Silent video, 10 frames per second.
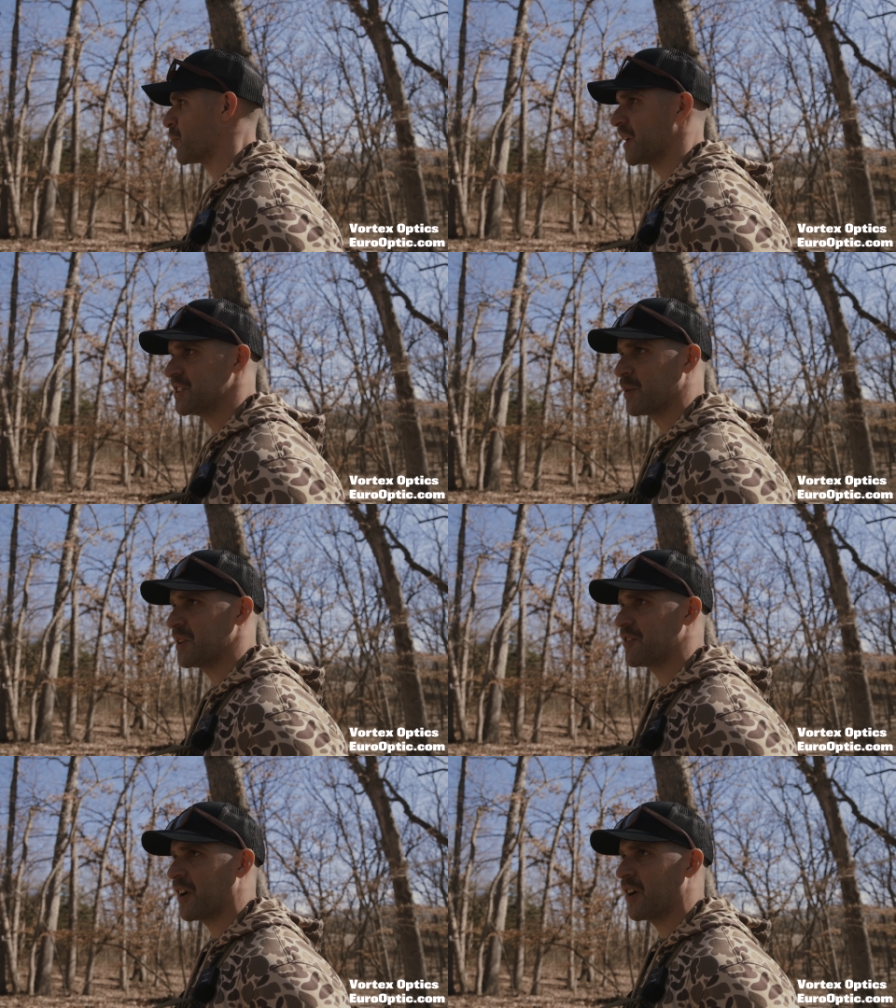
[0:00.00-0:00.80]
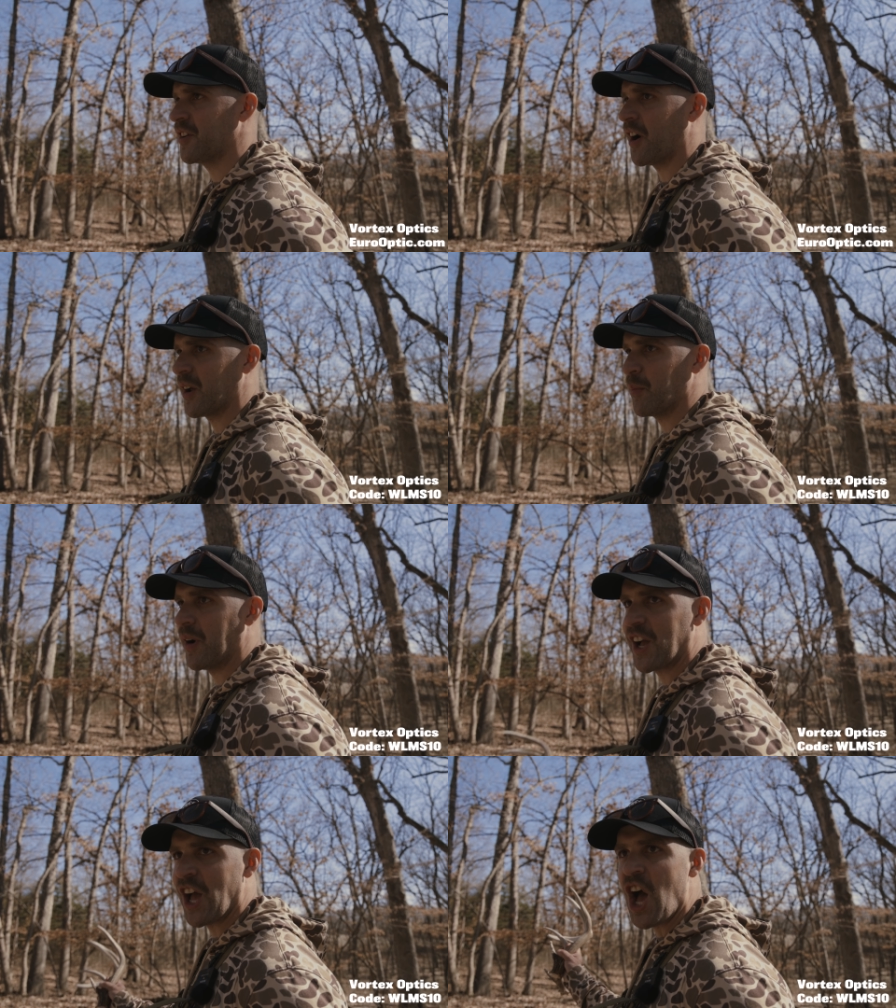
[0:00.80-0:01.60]
I'm pretty sure we just found our target
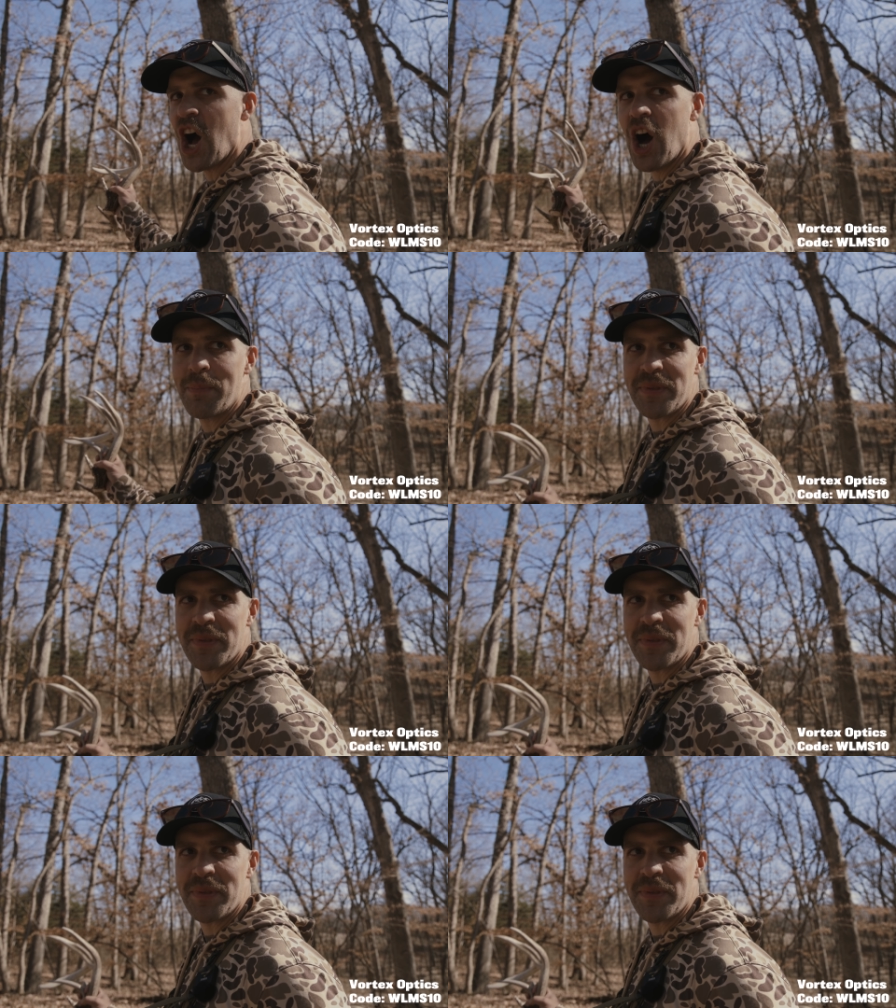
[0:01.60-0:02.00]
buck up